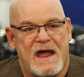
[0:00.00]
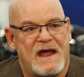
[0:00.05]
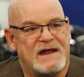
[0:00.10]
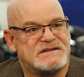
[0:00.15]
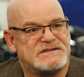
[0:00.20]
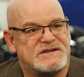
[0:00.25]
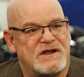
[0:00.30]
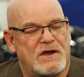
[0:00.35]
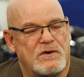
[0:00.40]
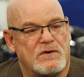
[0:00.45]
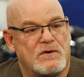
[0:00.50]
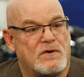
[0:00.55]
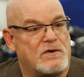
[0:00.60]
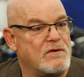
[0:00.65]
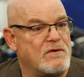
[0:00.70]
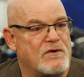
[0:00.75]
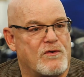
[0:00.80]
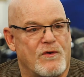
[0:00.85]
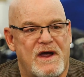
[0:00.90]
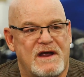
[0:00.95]
And so
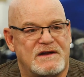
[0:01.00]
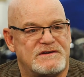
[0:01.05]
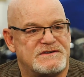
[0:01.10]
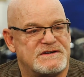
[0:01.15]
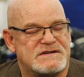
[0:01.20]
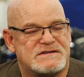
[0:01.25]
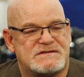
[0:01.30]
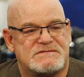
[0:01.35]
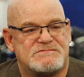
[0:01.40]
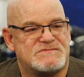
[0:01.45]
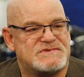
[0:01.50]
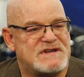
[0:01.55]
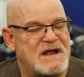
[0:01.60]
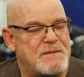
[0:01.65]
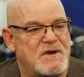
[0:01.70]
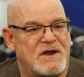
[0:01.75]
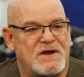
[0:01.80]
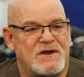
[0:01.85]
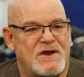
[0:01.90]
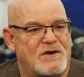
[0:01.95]
Greg just
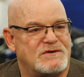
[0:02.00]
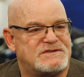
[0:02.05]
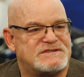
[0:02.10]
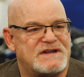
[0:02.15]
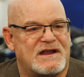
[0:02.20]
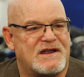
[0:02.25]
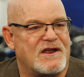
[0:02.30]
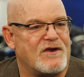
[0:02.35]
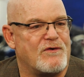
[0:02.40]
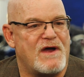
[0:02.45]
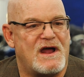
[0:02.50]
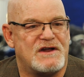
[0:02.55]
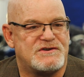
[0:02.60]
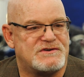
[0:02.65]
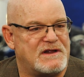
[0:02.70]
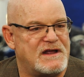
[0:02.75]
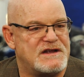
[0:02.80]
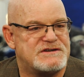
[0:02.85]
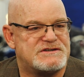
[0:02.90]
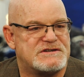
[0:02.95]
sent me a note saying
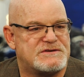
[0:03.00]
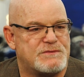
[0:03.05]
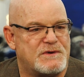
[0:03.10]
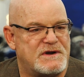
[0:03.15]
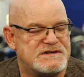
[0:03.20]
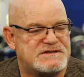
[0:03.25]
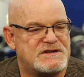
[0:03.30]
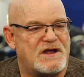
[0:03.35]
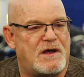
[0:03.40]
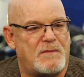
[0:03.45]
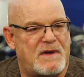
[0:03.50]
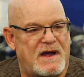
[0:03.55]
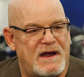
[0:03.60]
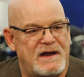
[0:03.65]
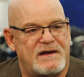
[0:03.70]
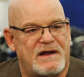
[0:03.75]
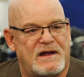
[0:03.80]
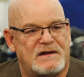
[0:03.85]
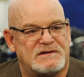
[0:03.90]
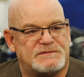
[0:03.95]
congratulations when he saw my
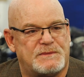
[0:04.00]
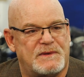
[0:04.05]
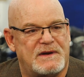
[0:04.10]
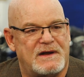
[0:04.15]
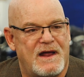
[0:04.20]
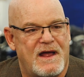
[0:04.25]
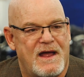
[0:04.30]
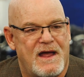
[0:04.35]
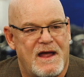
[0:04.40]
announcement.